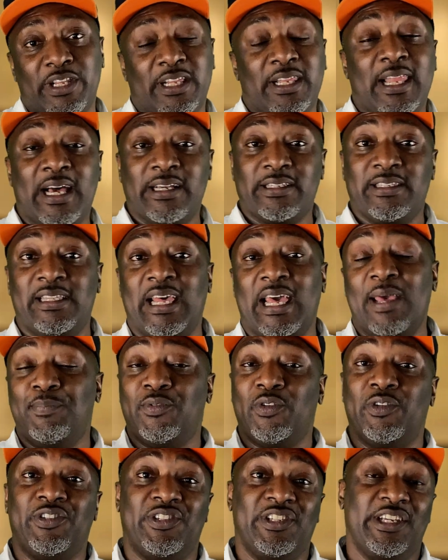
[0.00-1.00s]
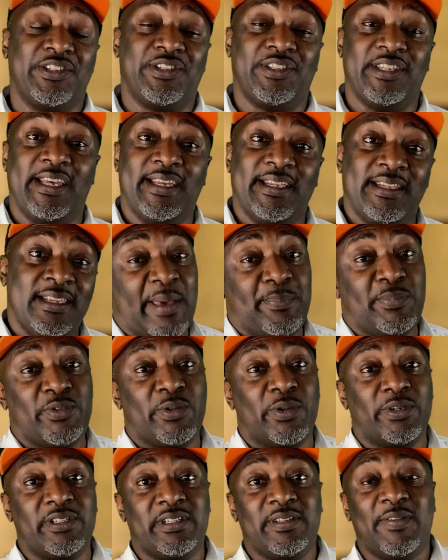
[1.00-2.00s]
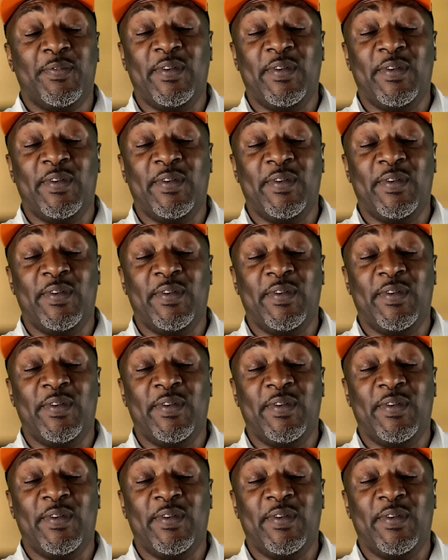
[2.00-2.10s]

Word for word: for the like episode 16, episode